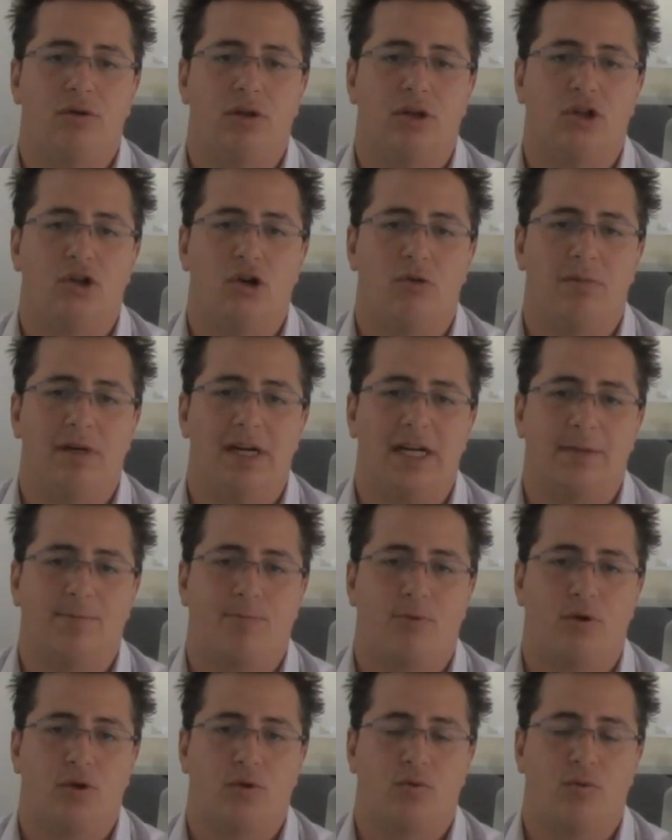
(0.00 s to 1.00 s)
The German
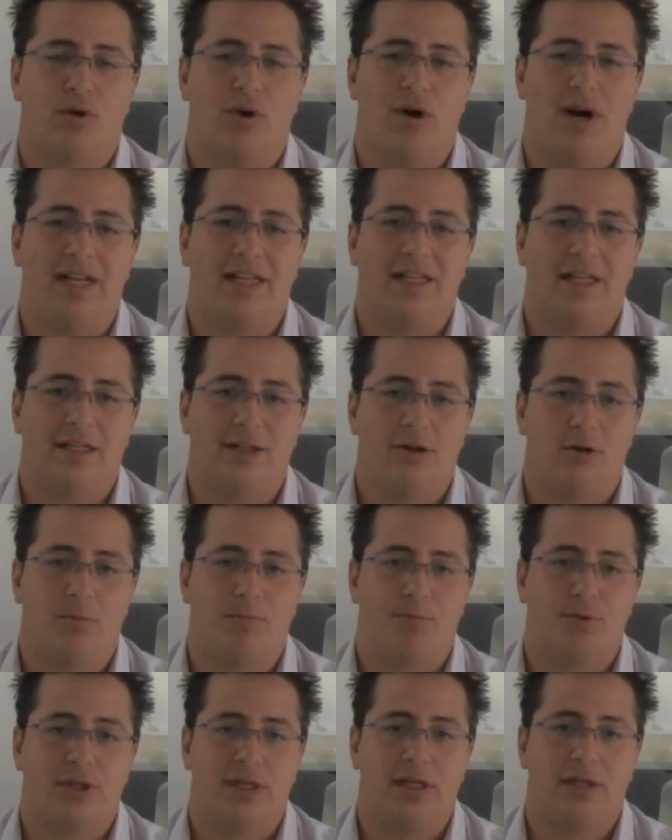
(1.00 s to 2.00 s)
exports were at
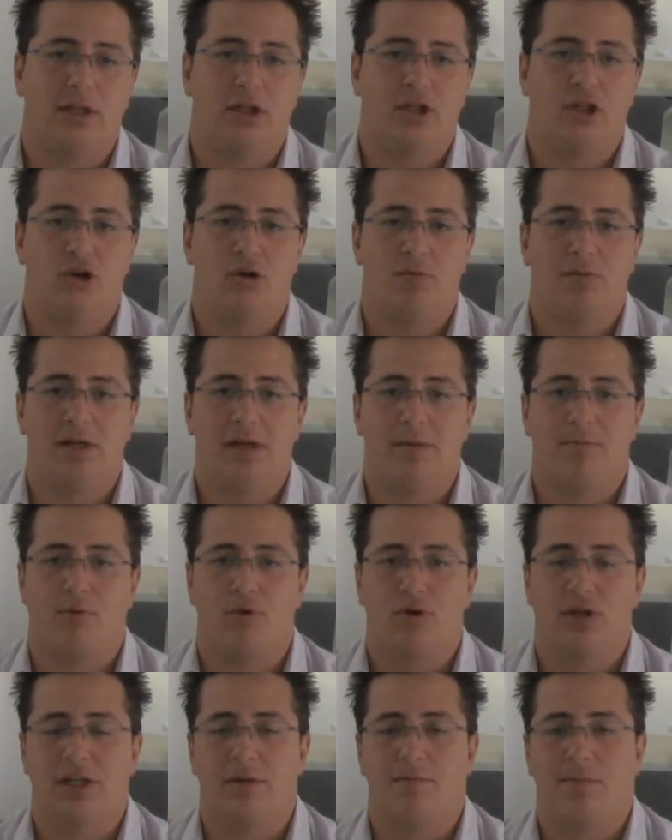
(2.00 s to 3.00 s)
0%. The German
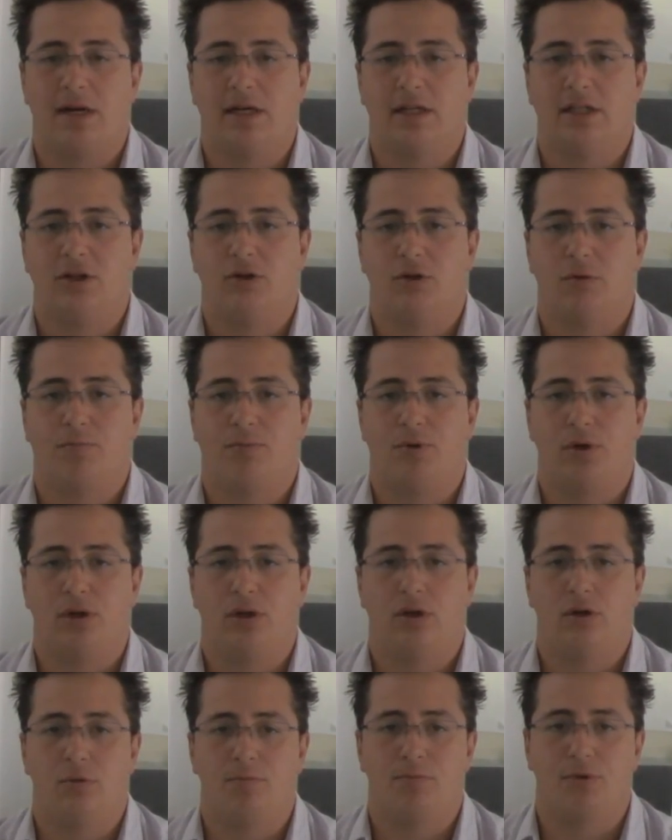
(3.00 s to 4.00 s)
imports at minus
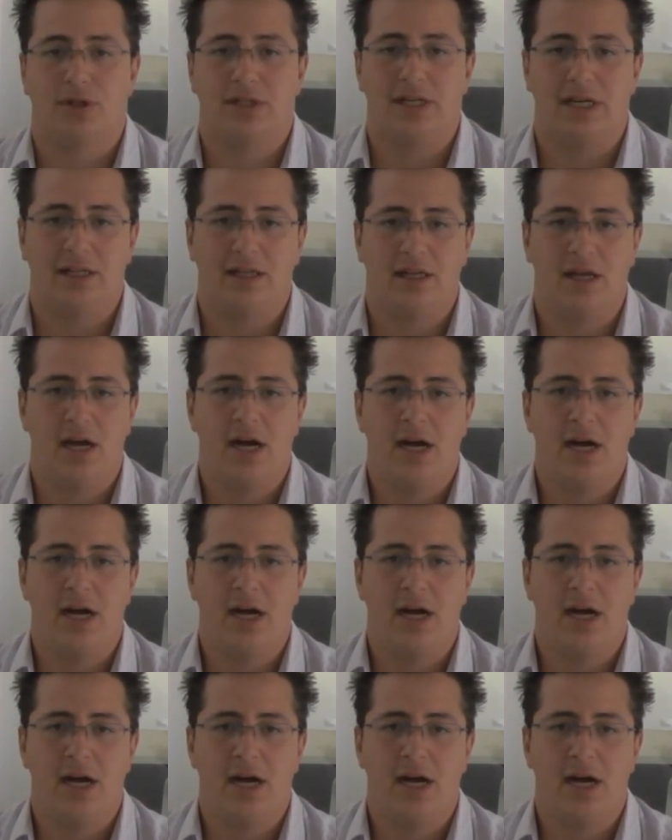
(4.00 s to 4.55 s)
0.2%.